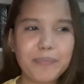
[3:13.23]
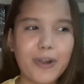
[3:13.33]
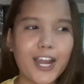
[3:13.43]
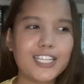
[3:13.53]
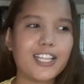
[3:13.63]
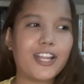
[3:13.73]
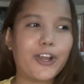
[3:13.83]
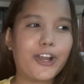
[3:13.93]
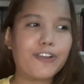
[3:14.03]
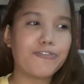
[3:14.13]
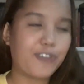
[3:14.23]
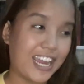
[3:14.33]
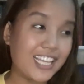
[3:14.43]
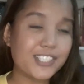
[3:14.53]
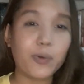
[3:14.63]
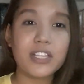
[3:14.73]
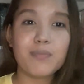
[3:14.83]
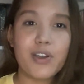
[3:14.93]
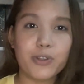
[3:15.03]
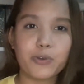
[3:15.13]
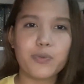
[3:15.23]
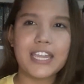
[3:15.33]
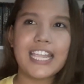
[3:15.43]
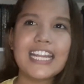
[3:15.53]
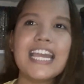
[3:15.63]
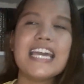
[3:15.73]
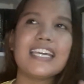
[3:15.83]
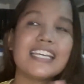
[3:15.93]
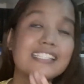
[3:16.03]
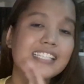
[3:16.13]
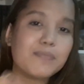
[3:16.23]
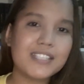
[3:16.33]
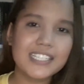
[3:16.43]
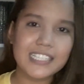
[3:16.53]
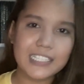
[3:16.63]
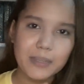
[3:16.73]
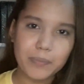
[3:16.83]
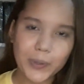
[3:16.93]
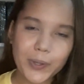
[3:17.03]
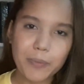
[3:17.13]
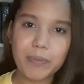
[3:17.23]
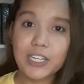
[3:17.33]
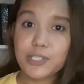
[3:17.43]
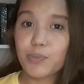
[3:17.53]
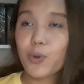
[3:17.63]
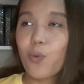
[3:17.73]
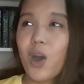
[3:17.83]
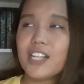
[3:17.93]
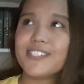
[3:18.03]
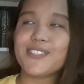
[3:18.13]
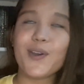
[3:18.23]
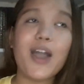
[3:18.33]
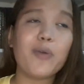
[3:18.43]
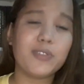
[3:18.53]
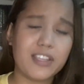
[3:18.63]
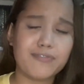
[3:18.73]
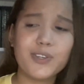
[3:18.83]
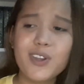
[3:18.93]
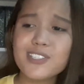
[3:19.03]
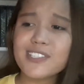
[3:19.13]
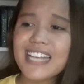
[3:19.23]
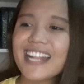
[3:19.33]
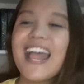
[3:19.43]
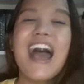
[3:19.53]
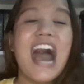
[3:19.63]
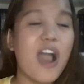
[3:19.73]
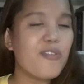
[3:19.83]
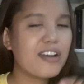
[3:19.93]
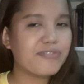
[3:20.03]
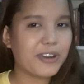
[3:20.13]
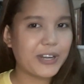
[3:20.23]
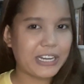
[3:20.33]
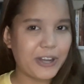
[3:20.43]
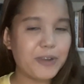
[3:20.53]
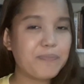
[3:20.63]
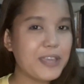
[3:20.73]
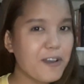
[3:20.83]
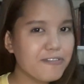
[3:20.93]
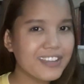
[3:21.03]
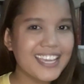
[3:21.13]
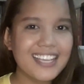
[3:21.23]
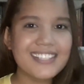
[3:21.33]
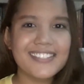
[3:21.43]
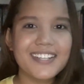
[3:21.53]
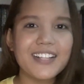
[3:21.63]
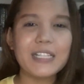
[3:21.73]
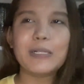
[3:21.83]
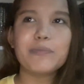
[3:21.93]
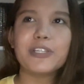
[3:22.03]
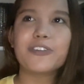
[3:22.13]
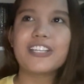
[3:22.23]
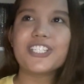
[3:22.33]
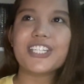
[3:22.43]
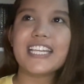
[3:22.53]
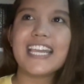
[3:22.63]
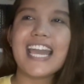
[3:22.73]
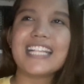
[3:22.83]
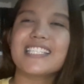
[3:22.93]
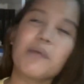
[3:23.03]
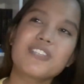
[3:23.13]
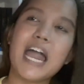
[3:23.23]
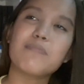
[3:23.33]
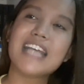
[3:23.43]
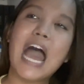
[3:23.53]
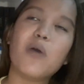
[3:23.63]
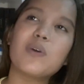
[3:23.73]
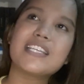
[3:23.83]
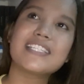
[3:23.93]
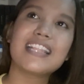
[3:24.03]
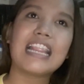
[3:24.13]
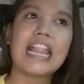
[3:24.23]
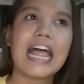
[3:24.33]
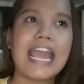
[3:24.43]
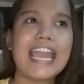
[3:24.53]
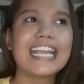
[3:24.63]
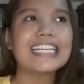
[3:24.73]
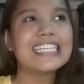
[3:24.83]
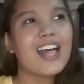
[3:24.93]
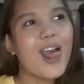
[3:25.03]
part, her phrase Holy Mother Queen, is limited in the book compared to book 1, so I will give kudos to that. However, her POV is still a little bit cringy, and sometimes I was like,